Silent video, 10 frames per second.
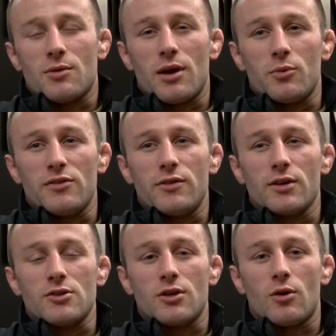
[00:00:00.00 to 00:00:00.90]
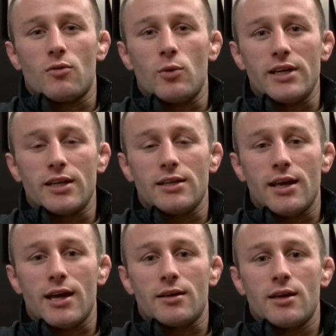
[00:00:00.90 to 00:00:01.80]
And we feel as though if we can
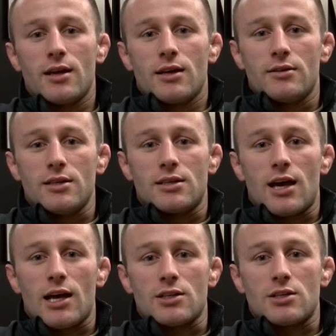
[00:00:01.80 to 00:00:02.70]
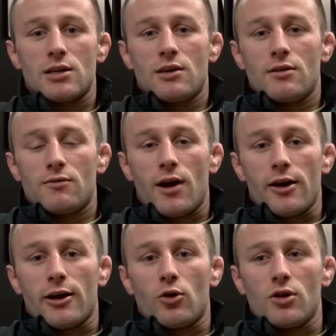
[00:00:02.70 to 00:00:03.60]
get these guys
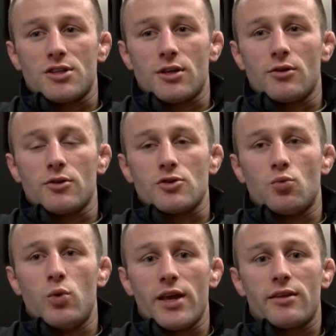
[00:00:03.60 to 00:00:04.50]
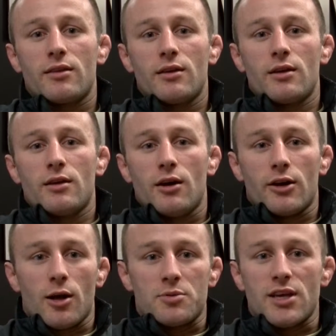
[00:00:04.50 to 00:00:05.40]
firing on all cylinders with
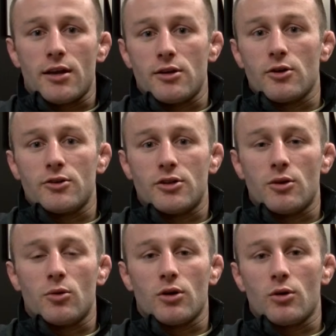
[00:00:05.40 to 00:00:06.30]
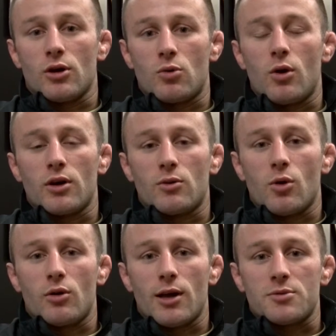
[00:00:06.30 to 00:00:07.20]
an upset here or two, or a
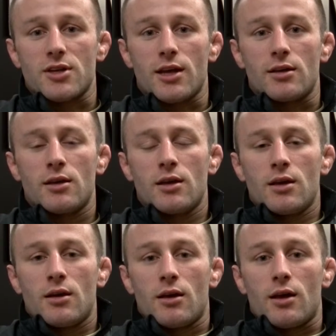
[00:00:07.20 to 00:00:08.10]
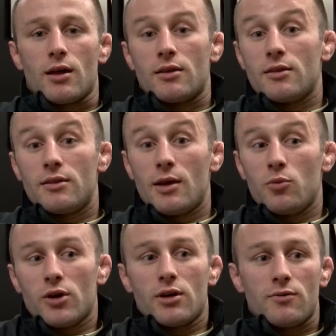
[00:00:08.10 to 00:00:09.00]
quote-unquote upset,
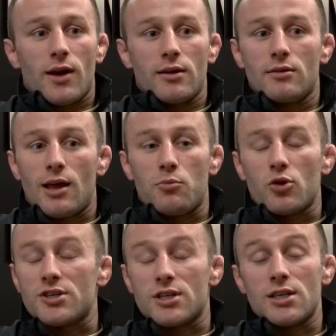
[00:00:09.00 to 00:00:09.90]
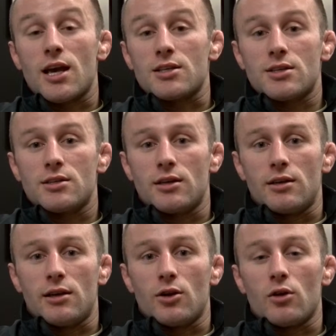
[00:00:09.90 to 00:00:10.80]
then we're going to find a lot more success
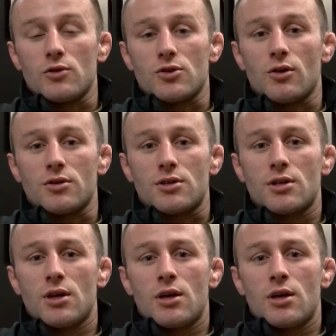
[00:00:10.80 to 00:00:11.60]
in our results.